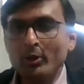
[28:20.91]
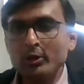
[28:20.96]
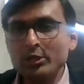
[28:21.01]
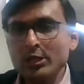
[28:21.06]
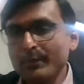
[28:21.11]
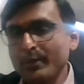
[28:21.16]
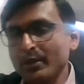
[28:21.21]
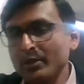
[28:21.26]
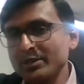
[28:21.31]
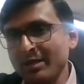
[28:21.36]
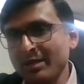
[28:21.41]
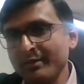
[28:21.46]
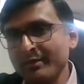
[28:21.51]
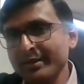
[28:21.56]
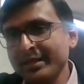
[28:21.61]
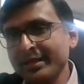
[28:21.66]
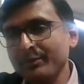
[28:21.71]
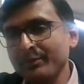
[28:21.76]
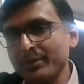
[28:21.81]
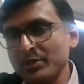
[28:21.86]
grows about
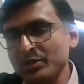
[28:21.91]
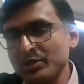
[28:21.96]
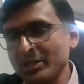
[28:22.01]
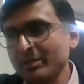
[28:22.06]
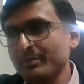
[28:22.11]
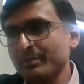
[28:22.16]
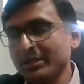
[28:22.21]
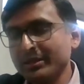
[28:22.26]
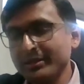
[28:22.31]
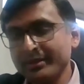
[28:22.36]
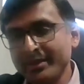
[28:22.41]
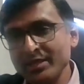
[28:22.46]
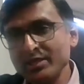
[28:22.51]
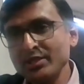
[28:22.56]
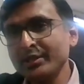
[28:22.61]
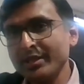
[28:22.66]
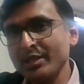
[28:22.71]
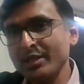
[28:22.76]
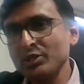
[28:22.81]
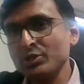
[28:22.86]
7-8%, but this
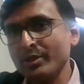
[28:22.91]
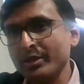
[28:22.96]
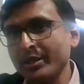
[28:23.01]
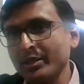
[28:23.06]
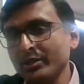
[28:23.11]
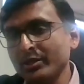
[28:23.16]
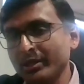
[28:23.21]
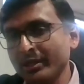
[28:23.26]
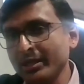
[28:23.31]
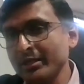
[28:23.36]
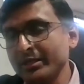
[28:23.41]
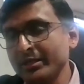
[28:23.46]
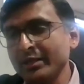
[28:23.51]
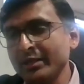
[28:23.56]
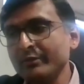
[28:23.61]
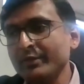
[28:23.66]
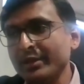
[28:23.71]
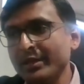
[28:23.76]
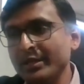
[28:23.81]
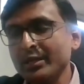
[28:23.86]
industry
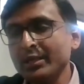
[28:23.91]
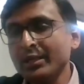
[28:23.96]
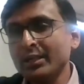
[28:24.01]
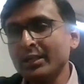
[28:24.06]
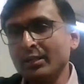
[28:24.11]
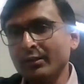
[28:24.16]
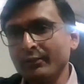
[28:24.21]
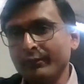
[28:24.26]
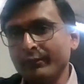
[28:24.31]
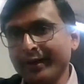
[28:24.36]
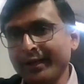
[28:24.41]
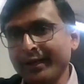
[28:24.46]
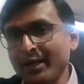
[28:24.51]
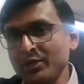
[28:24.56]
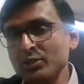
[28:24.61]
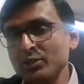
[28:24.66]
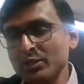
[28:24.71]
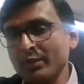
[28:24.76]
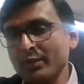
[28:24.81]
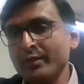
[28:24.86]
collectively,
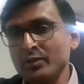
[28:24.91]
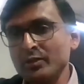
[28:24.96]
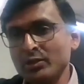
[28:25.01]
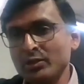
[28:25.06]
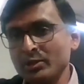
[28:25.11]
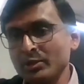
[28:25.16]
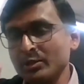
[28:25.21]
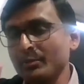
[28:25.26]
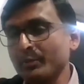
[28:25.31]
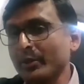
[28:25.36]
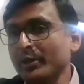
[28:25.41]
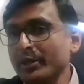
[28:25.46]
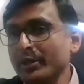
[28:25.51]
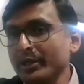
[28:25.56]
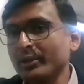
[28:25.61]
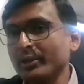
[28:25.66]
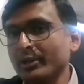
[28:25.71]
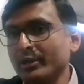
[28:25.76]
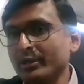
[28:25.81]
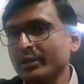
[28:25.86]
financial services in
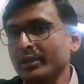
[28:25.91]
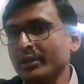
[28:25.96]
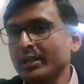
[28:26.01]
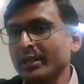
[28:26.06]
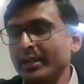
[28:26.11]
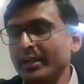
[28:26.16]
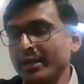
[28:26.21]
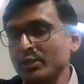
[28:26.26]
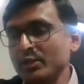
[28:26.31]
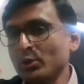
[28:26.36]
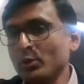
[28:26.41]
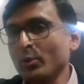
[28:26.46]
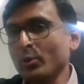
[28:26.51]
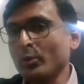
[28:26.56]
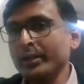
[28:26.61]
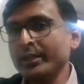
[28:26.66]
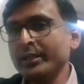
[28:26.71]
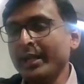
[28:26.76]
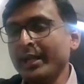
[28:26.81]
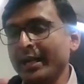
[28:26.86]
particular, is
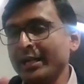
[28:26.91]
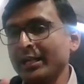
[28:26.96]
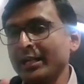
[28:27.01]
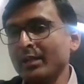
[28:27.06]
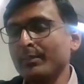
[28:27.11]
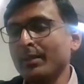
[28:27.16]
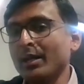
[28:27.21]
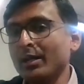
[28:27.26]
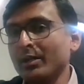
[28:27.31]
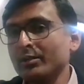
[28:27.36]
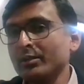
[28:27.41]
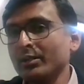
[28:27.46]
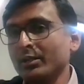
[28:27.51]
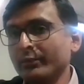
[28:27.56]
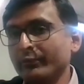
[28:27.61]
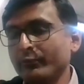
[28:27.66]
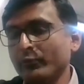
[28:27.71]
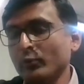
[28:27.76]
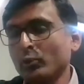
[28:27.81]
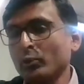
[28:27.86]
growing at
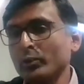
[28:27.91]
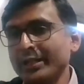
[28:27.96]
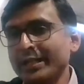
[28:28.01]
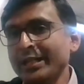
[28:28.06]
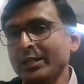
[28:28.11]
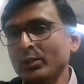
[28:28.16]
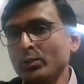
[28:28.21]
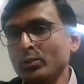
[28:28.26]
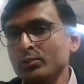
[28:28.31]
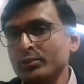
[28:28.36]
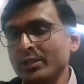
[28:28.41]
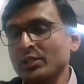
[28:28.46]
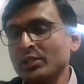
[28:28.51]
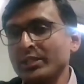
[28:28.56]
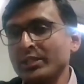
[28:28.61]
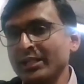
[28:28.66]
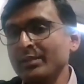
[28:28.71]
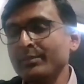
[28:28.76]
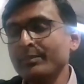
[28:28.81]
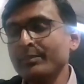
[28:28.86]
about
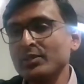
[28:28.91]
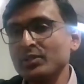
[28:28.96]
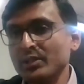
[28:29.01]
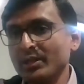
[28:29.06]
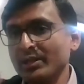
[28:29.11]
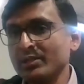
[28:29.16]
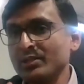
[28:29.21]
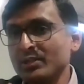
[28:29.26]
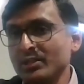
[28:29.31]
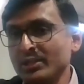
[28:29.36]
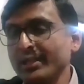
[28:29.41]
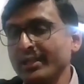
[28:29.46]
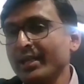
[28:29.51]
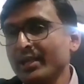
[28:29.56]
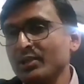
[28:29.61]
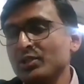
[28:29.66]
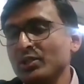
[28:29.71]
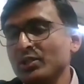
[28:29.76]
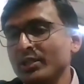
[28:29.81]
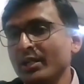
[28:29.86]
14-16%
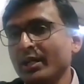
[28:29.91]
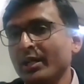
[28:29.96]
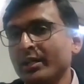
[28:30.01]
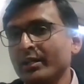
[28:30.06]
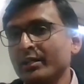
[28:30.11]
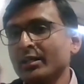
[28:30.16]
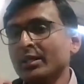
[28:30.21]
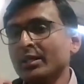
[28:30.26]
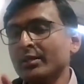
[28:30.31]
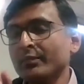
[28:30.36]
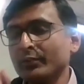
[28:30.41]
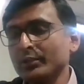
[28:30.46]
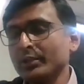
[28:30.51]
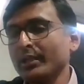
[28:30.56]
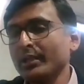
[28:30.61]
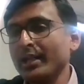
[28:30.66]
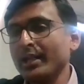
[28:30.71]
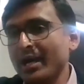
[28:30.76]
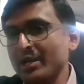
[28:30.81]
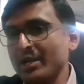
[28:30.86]
CAGR for
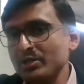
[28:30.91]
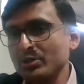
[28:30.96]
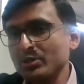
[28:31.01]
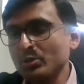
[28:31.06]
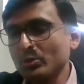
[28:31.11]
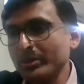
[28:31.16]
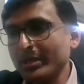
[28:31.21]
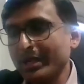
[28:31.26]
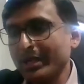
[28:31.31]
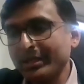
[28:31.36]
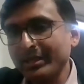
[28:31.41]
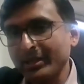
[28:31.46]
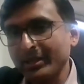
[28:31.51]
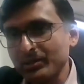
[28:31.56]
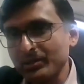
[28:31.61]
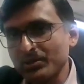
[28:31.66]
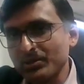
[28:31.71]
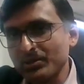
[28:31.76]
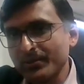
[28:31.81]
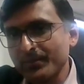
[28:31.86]
the last two
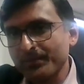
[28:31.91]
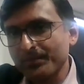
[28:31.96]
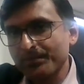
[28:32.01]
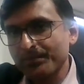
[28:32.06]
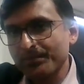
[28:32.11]
decades.